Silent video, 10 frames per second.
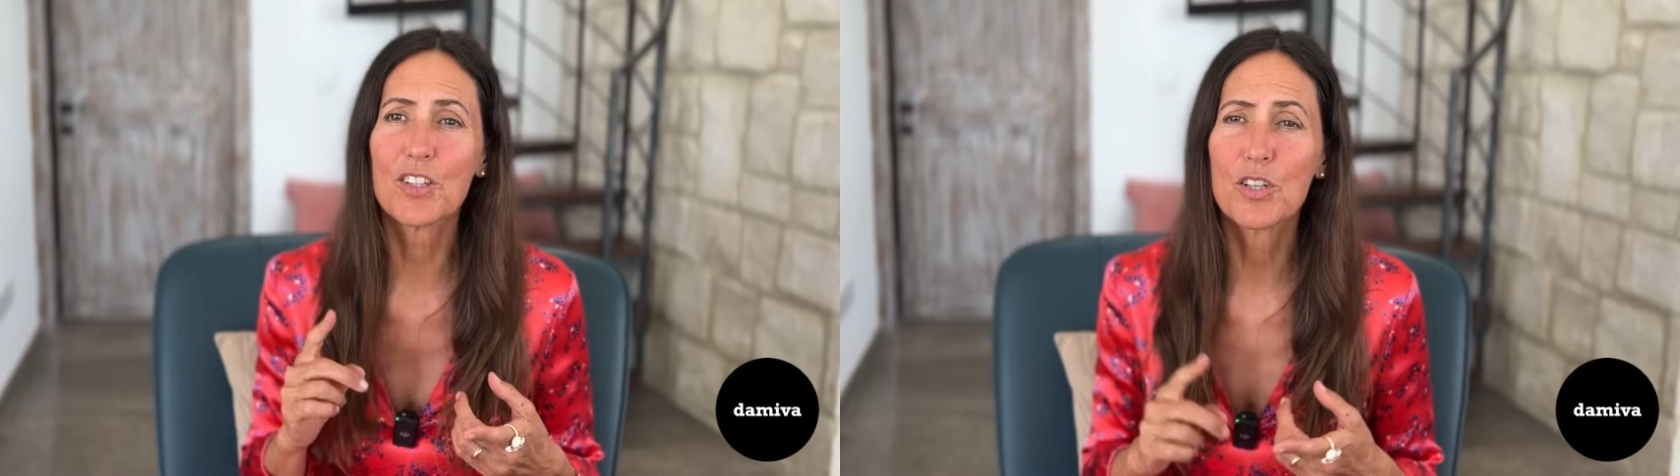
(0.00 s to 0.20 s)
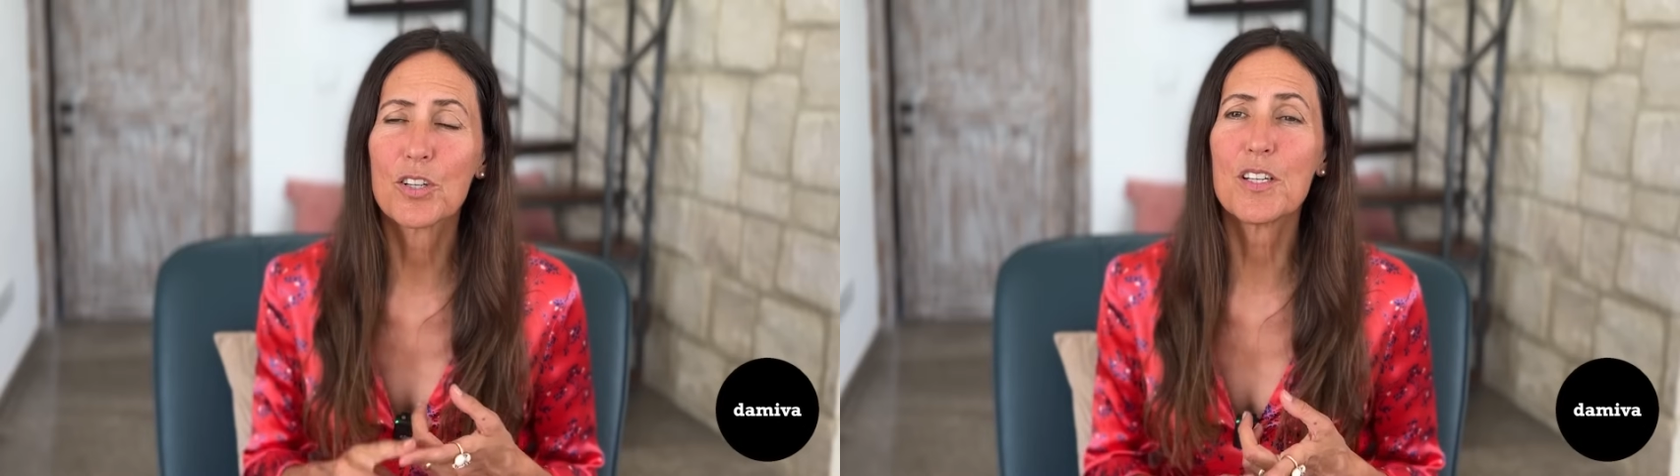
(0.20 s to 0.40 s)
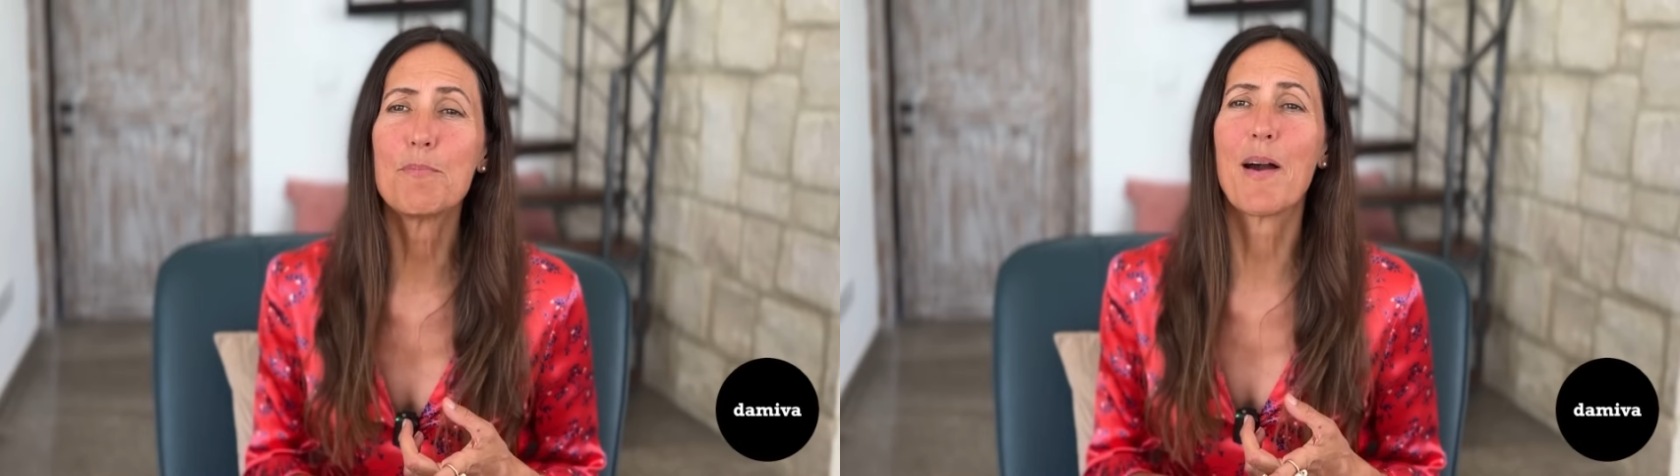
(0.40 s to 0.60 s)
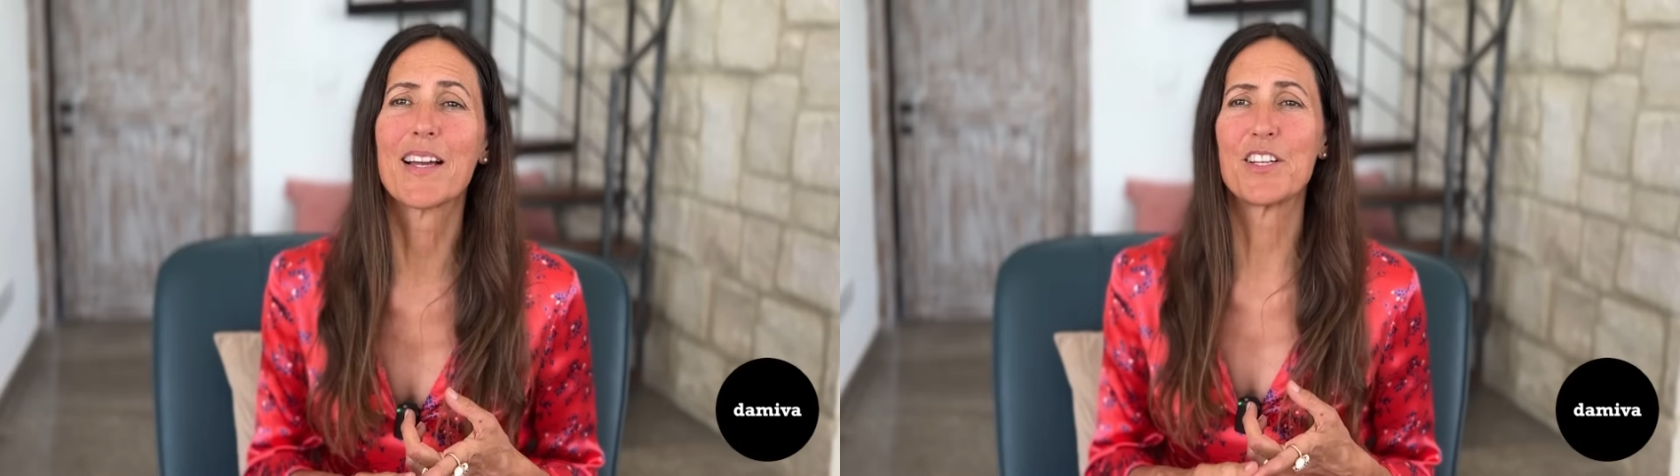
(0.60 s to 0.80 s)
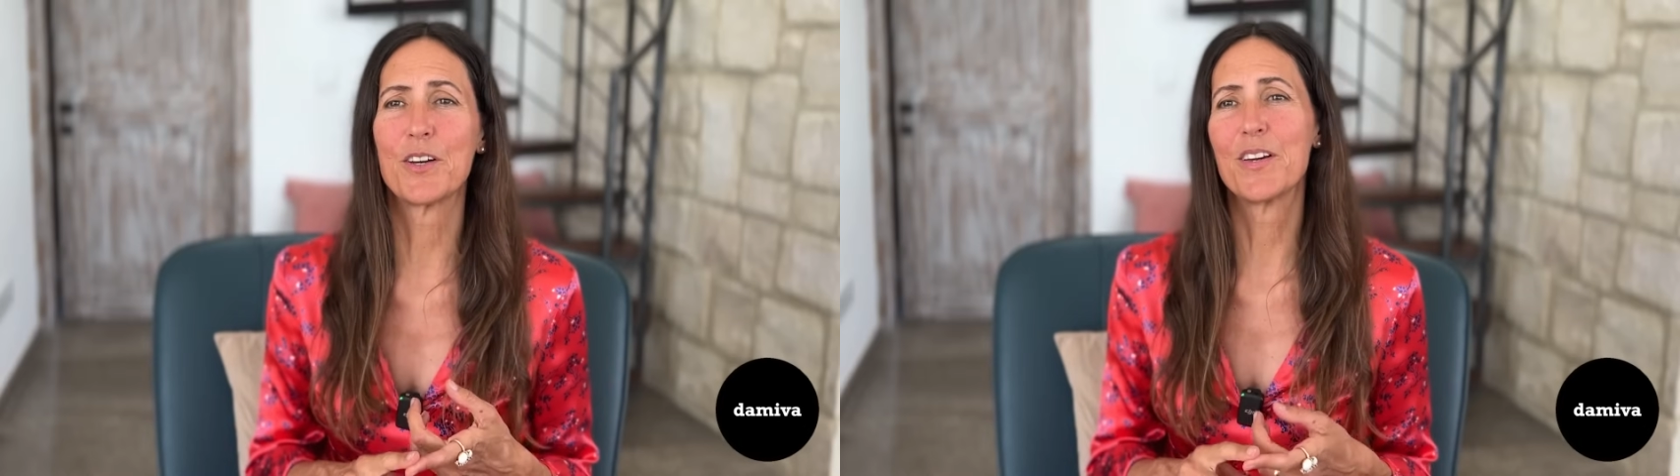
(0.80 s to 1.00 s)
good
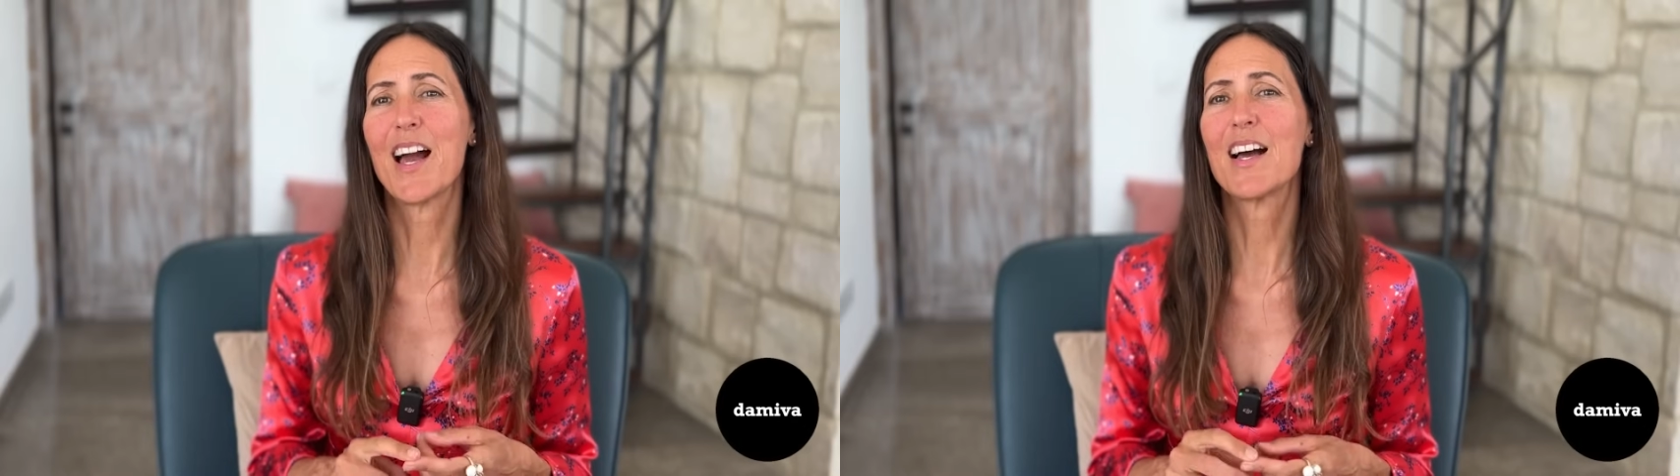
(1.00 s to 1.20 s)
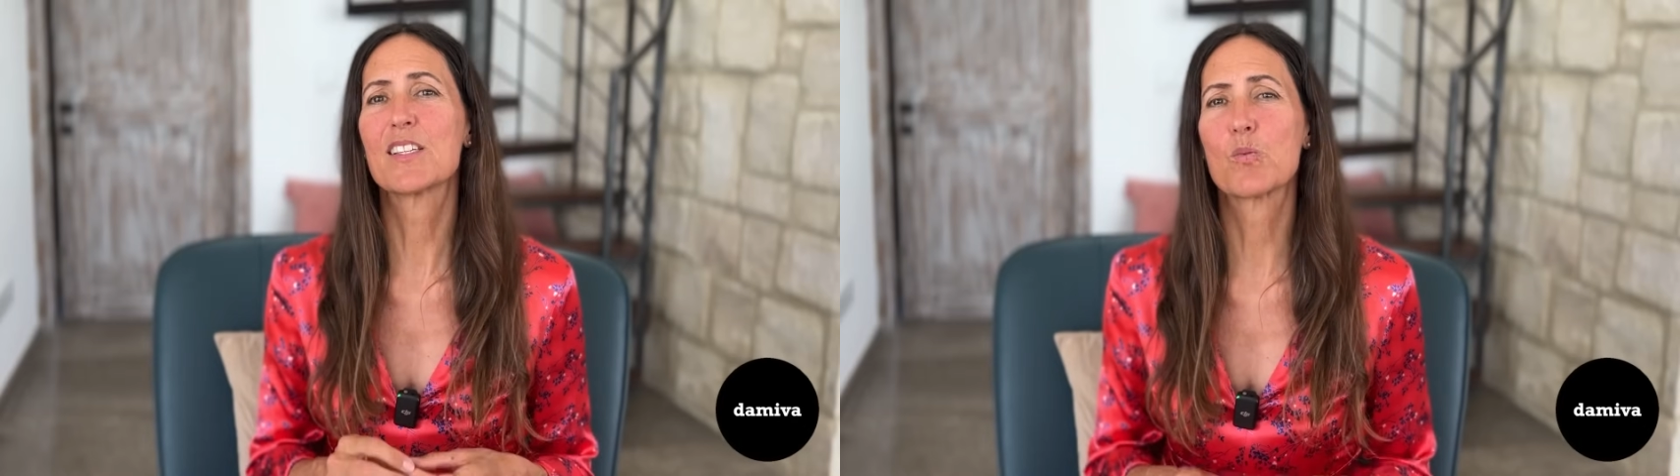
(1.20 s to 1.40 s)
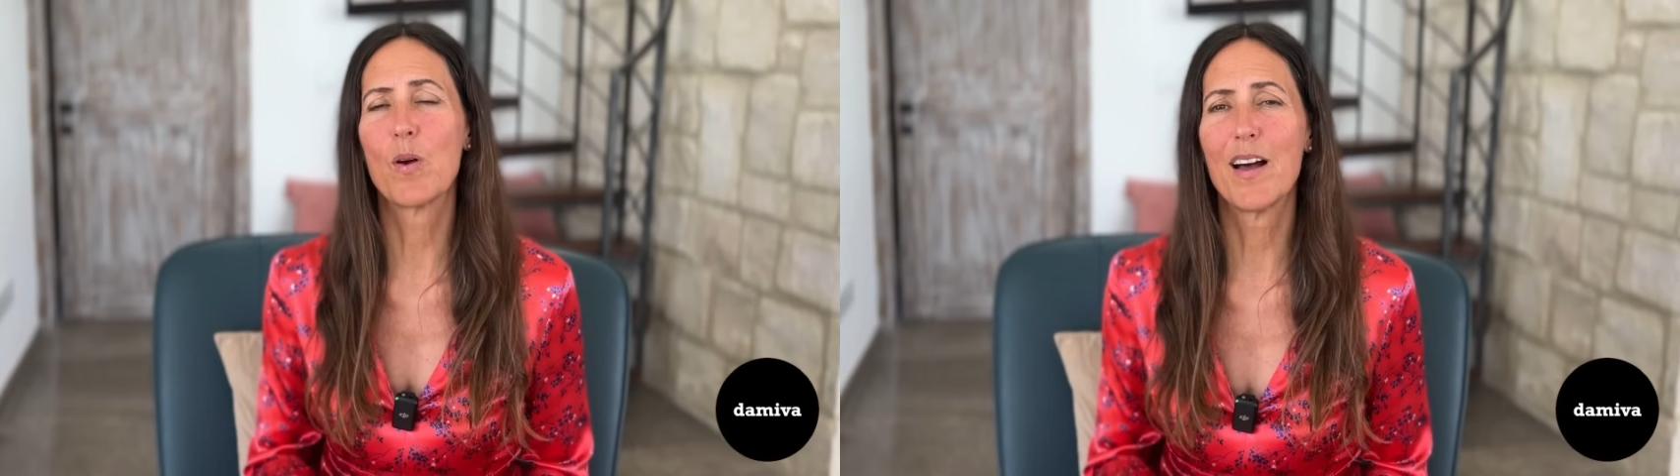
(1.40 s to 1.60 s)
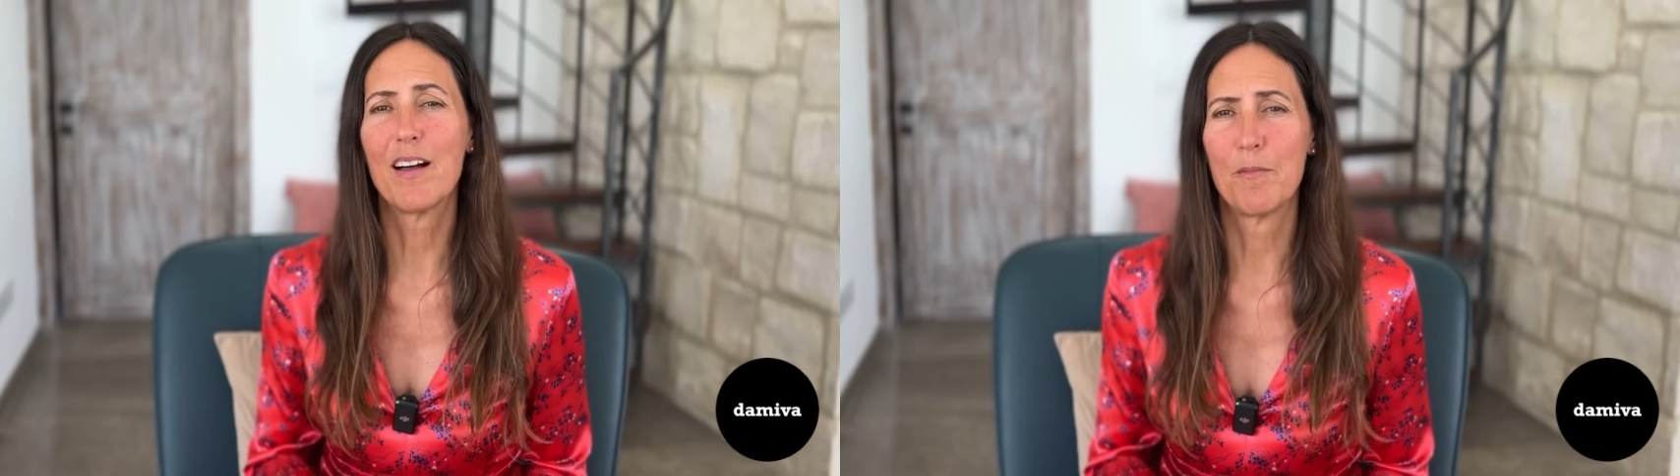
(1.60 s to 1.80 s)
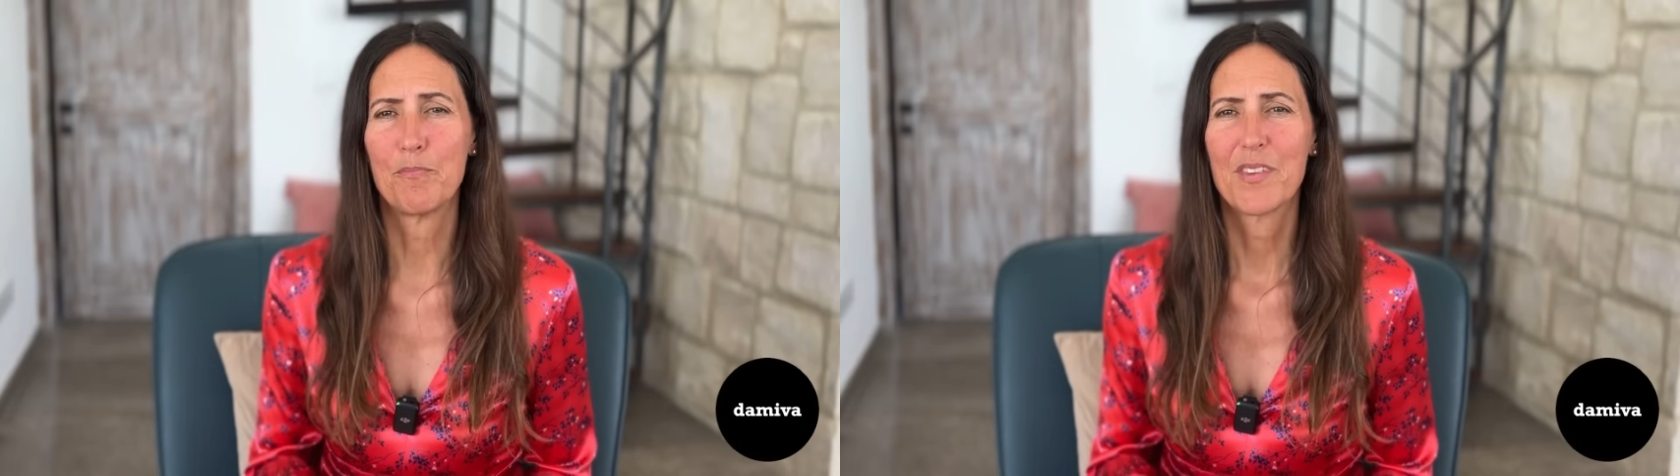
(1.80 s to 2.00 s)
bacteria as well.